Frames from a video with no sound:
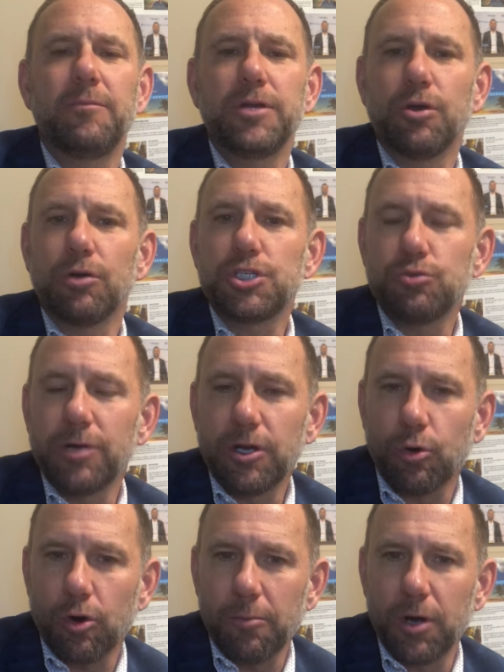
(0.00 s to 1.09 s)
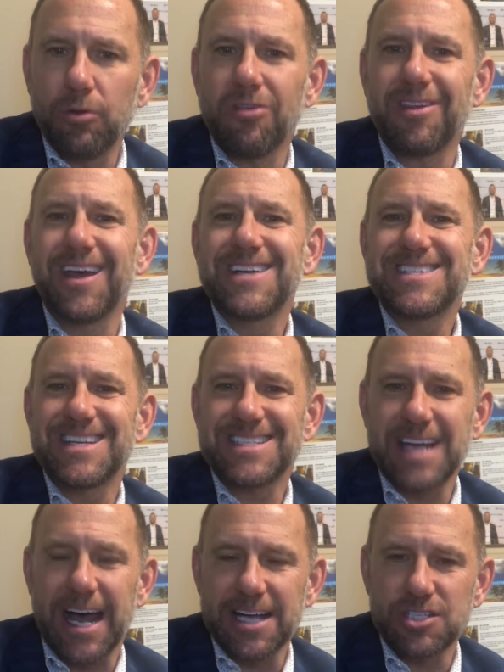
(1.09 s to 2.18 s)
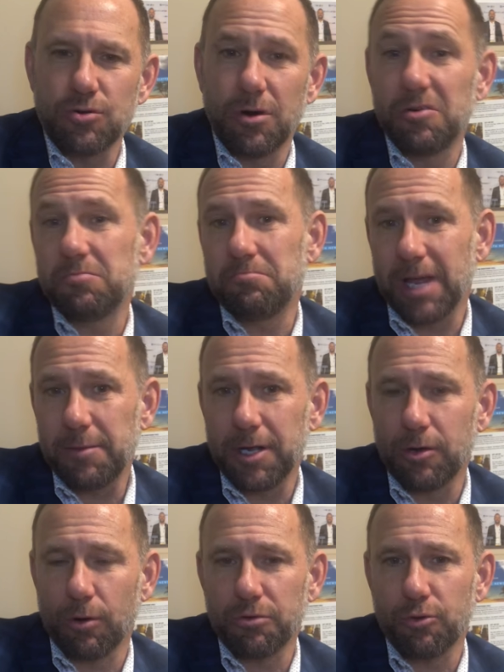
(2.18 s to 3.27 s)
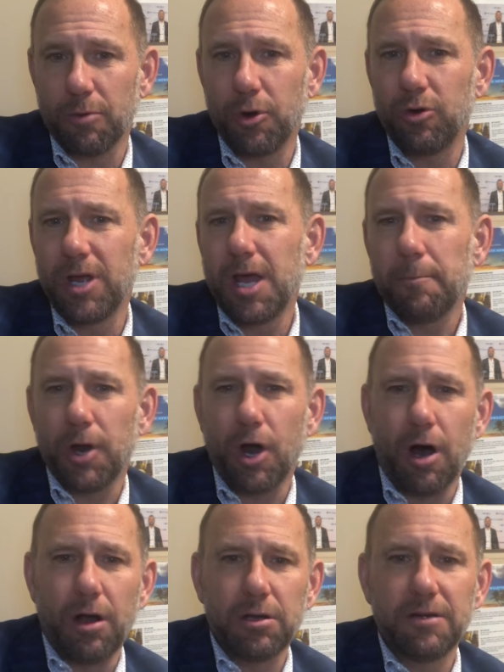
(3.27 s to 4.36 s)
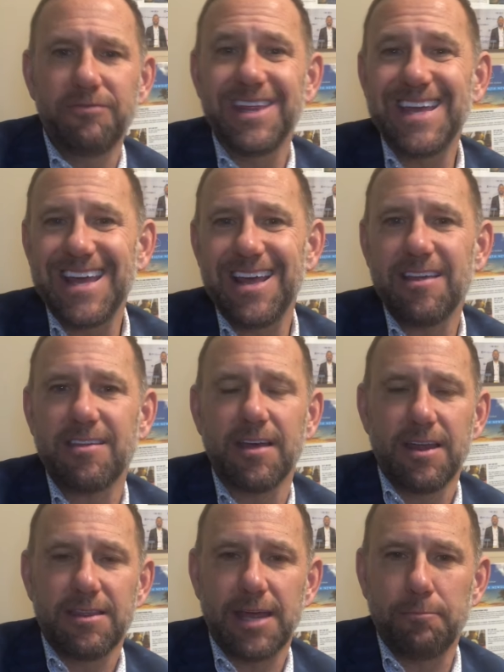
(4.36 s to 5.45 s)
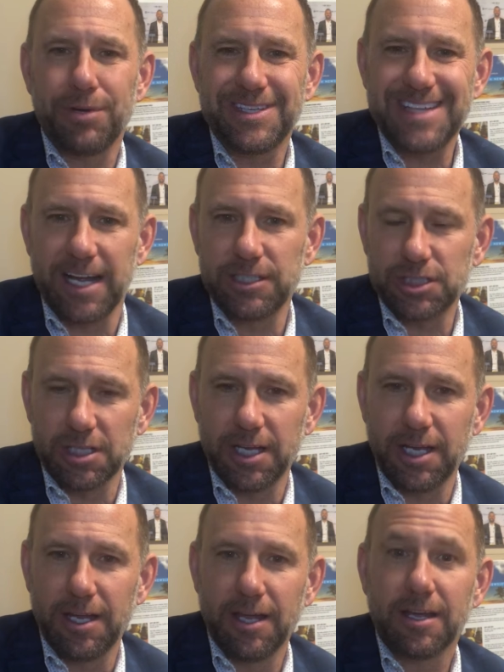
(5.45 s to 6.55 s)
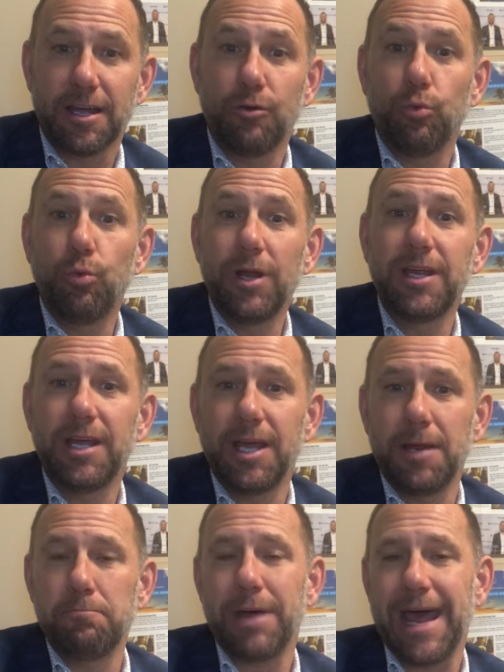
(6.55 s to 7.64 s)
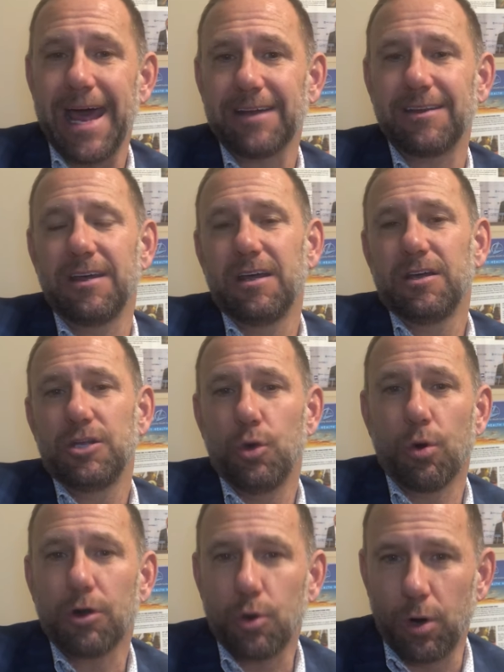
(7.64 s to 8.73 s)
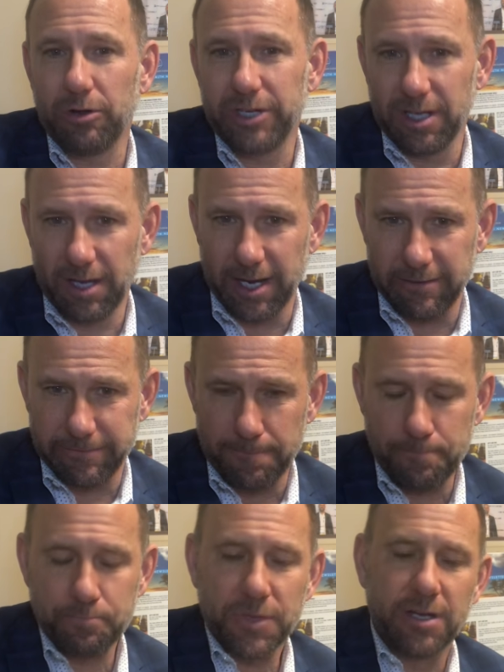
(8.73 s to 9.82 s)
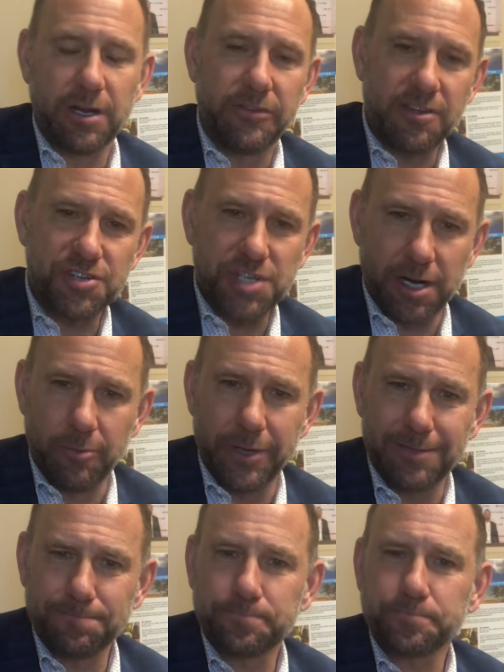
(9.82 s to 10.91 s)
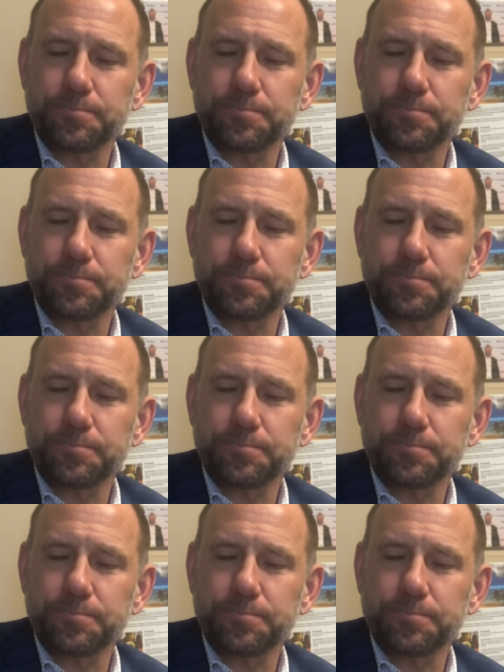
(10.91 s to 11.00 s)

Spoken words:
your adrenal hormones, testosterone, maybe growth hormone, but all of these then potentially can really impact your quality of life. Now, this gentleman